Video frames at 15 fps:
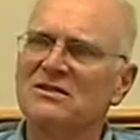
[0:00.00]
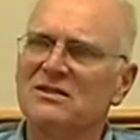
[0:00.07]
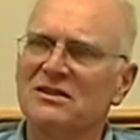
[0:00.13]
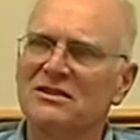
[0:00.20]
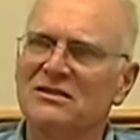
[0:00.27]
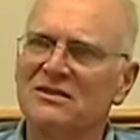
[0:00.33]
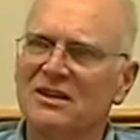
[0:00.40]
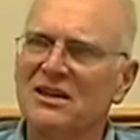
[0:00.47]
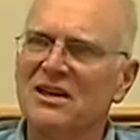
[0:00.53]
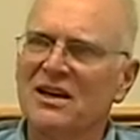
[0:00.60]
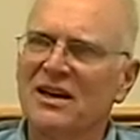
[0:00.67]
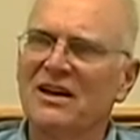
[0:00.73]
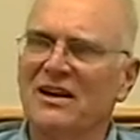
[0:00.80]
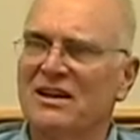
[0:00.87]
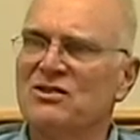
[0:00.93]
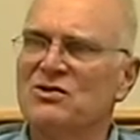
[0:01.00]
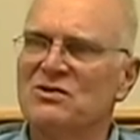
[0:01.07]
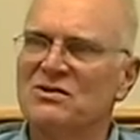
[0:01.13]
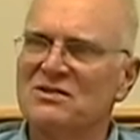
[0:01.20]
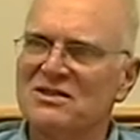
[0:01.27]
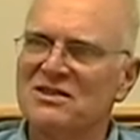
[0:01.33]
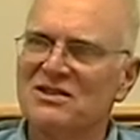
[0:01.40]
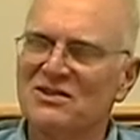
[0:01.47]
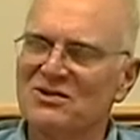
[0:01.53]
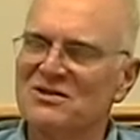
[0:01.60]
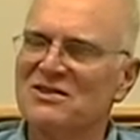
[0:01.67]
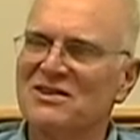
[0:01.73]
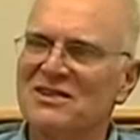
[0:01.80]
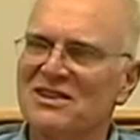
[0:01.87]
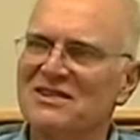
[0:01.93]
So, and I do see
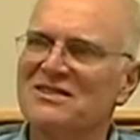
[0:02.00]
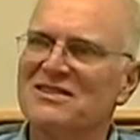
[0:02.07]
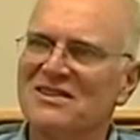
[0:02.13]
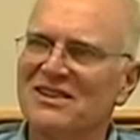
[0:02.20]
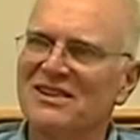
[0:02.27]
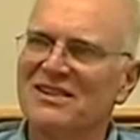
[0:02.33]
those occasionally.